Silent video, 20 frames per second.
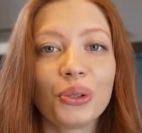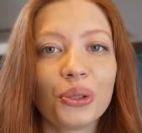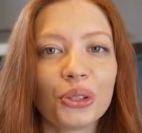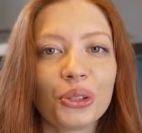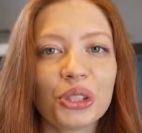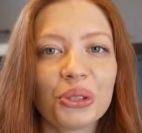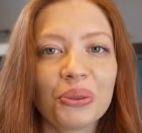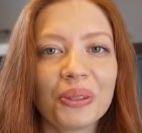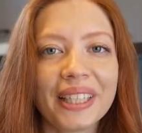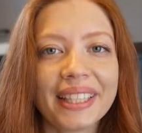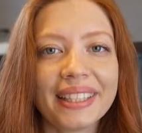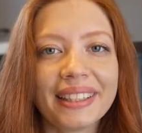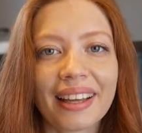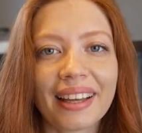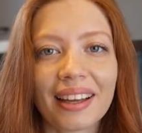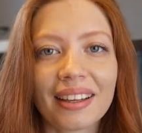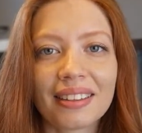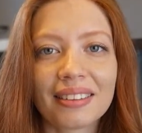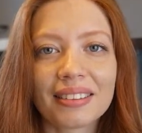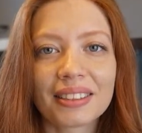
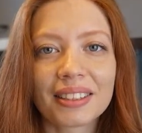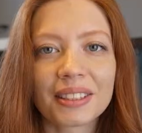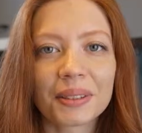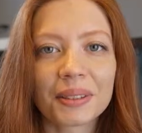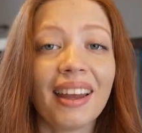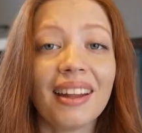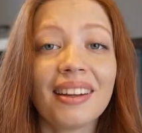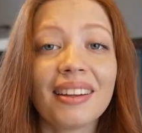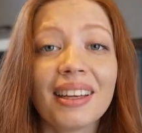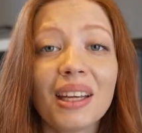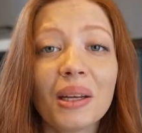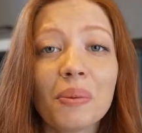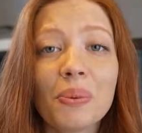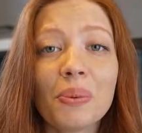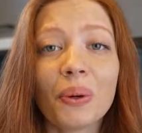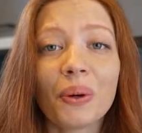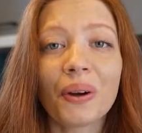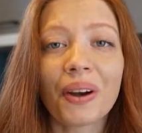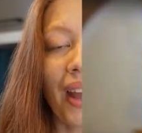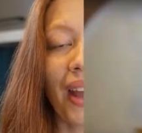nutrient-dense, and keep your